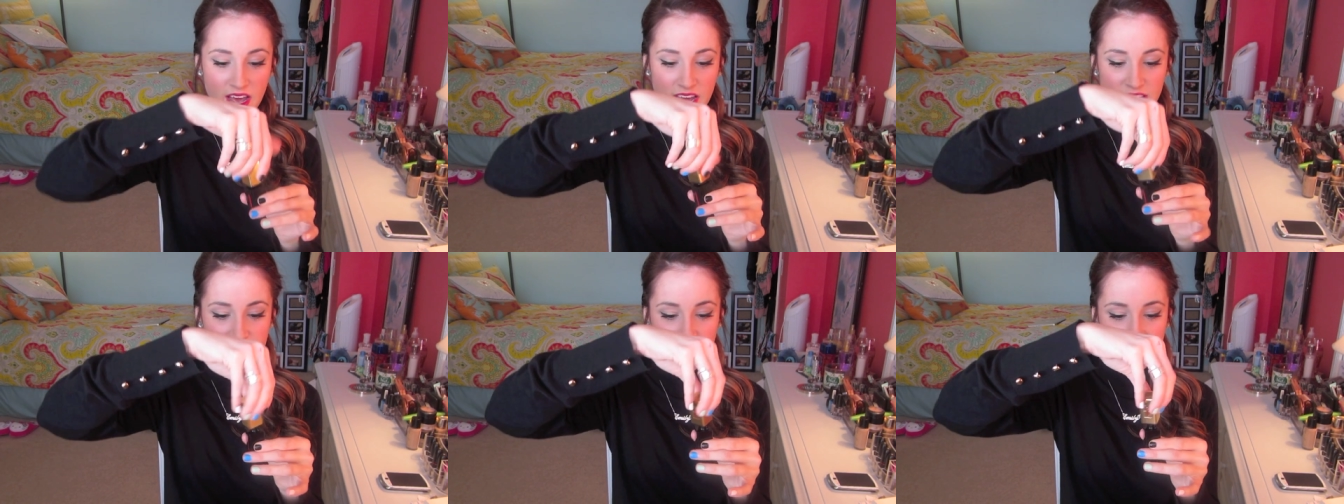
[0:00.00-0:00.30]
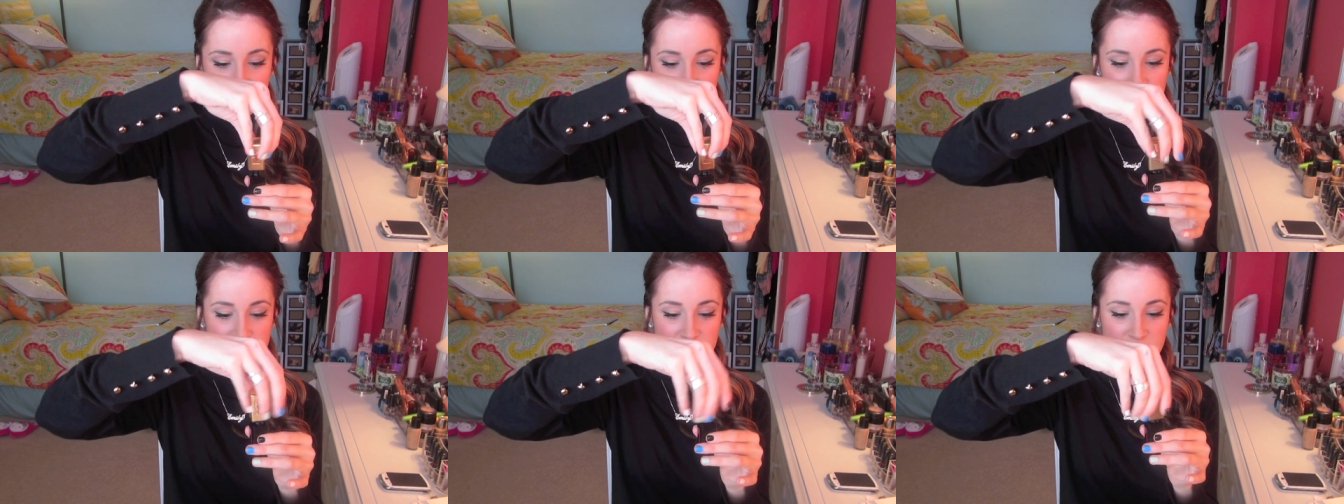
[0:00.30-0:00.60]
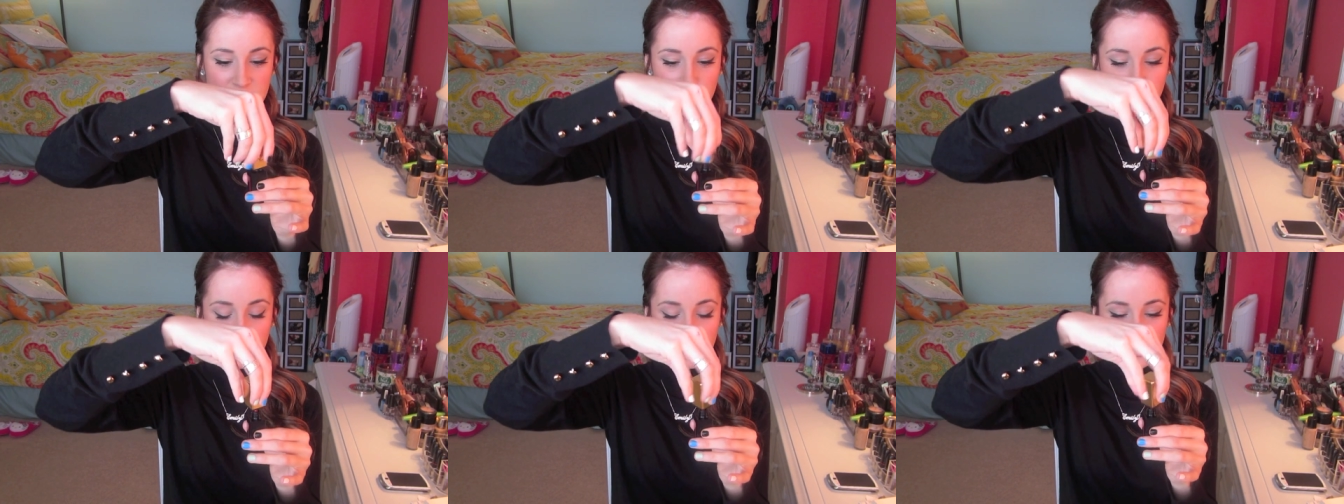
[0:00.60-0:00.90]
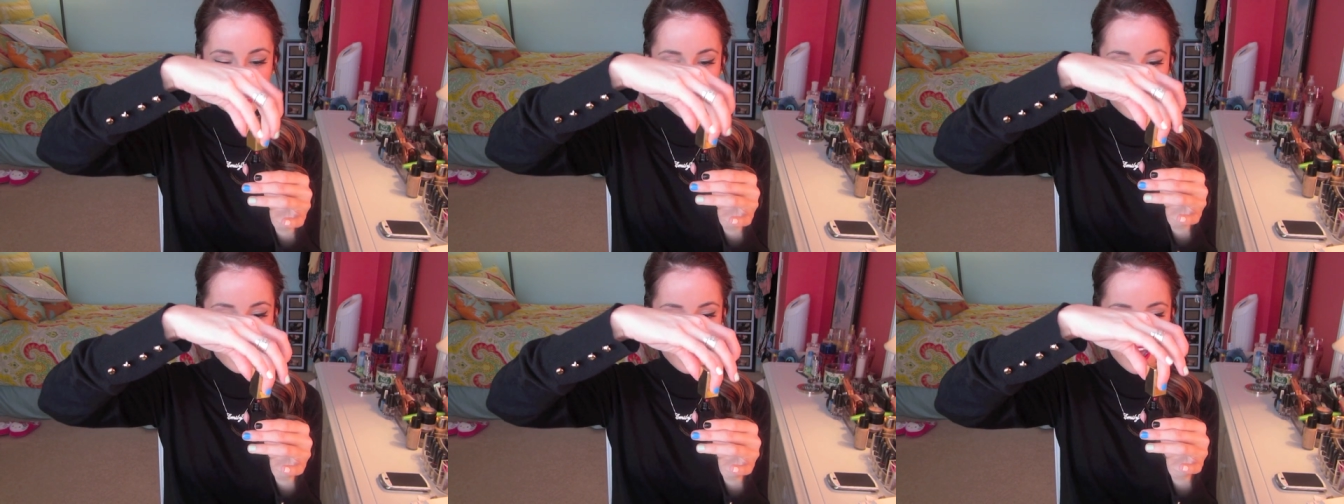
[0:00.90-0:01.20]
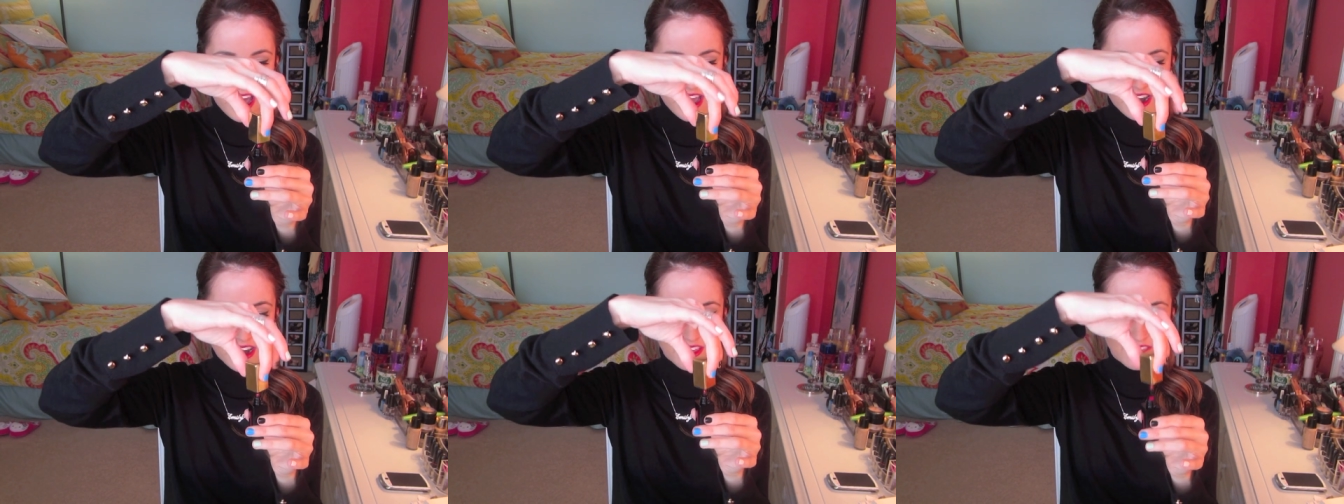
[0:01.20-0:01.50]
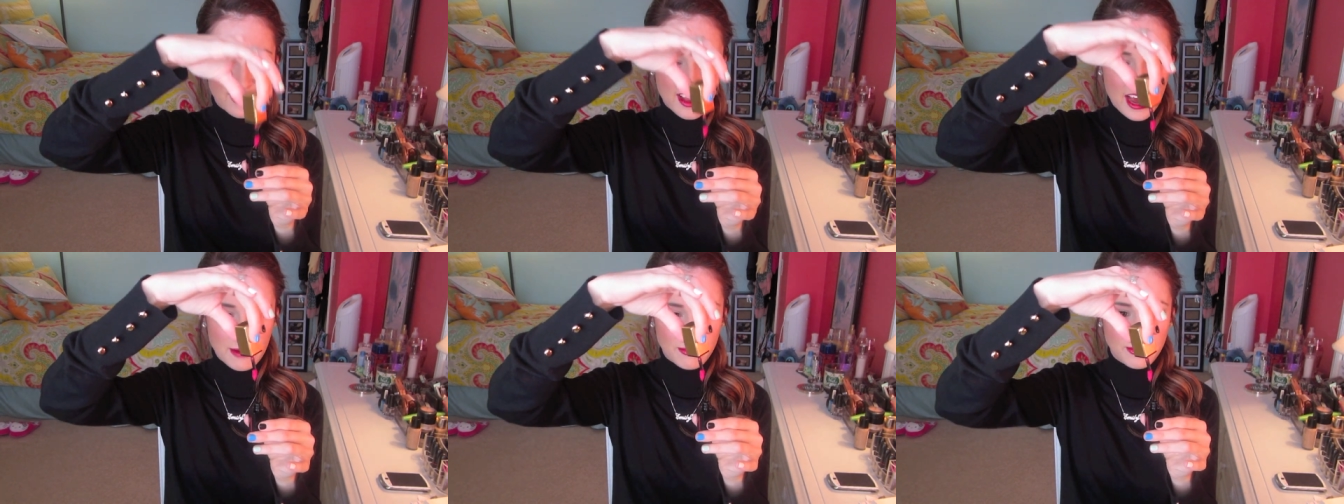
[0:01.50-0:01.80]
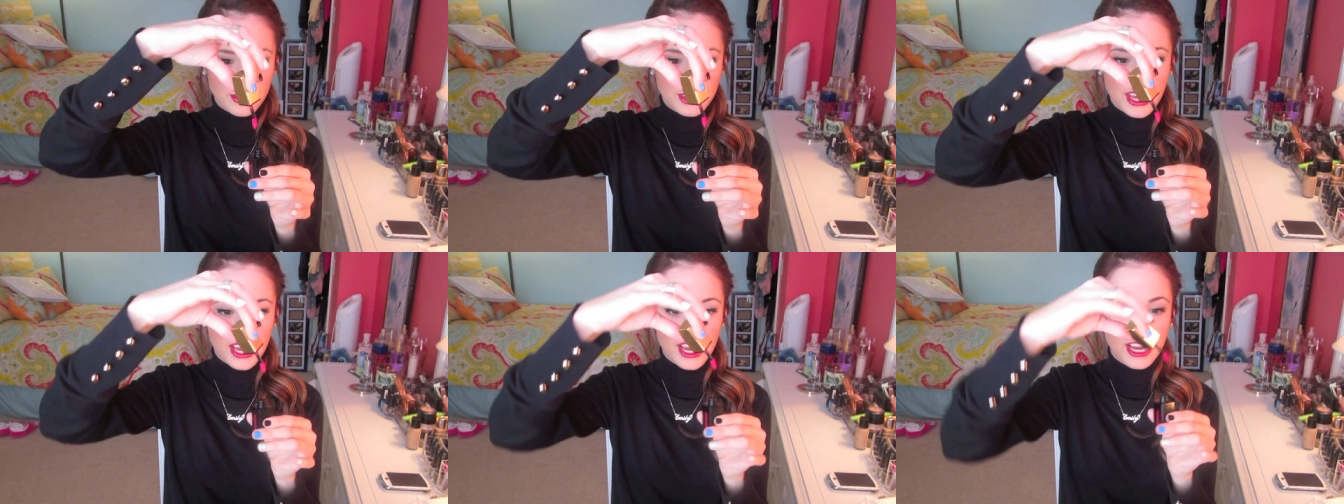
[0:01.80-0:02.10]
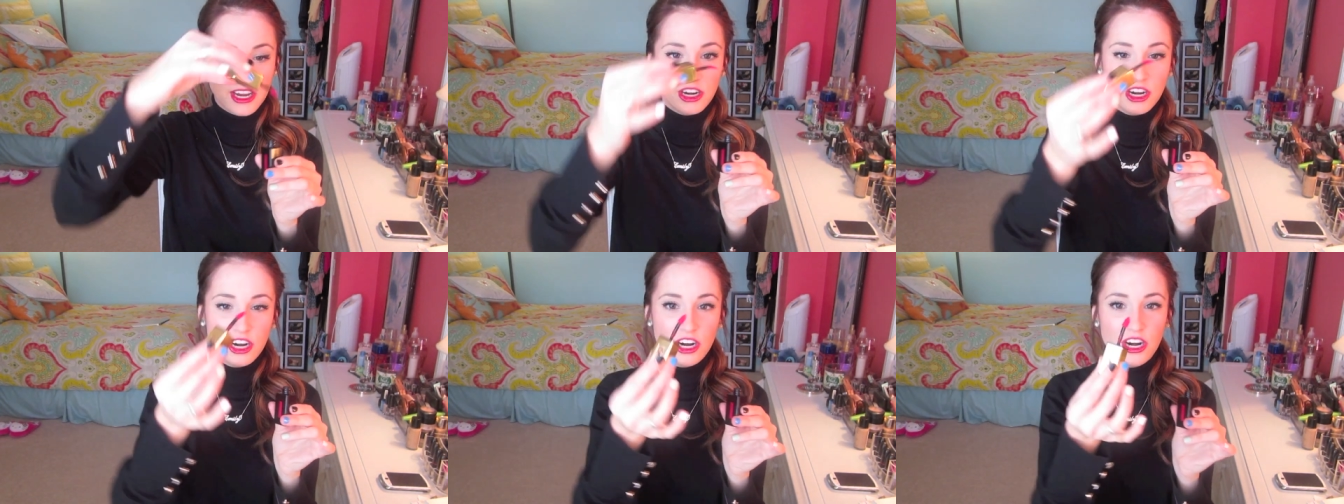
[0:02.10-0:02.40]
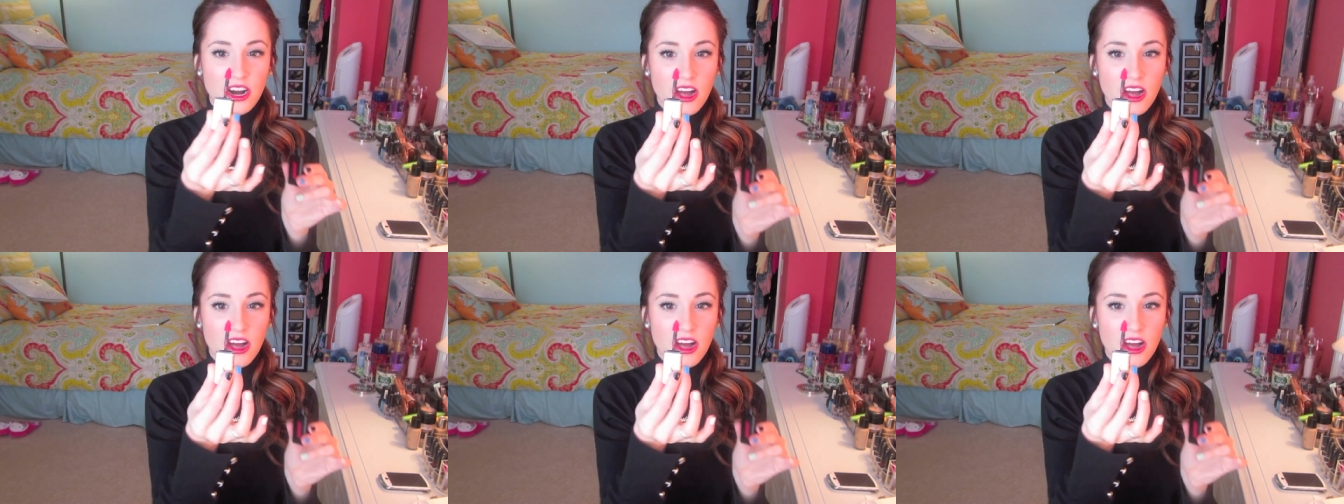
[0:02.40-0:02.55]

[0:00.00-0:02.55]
Again, it's the number 10 and the applicator.